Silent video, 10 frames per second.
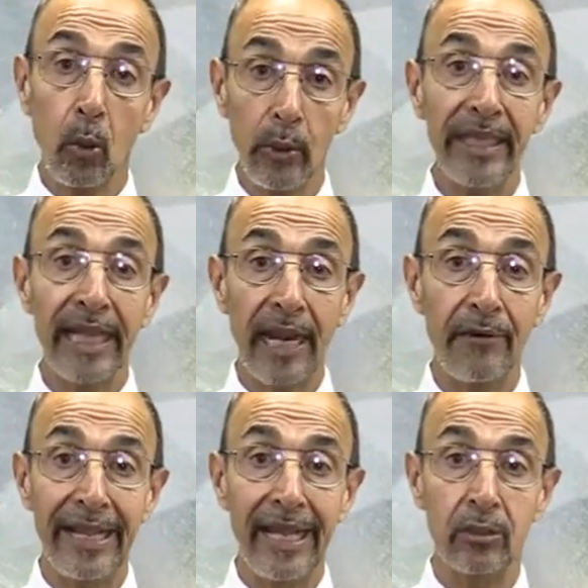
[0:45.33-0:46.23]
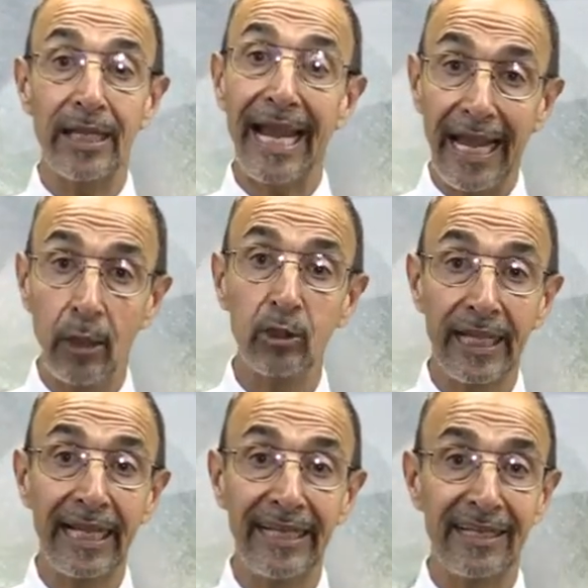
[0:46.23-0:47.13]
we carry out our
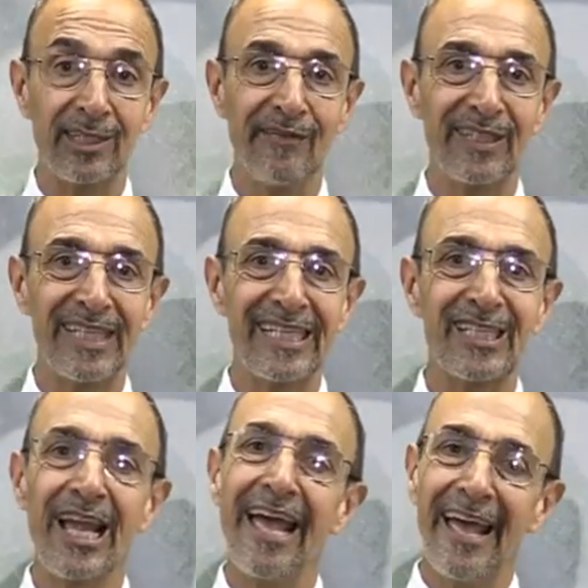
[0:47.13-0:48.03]
daily activities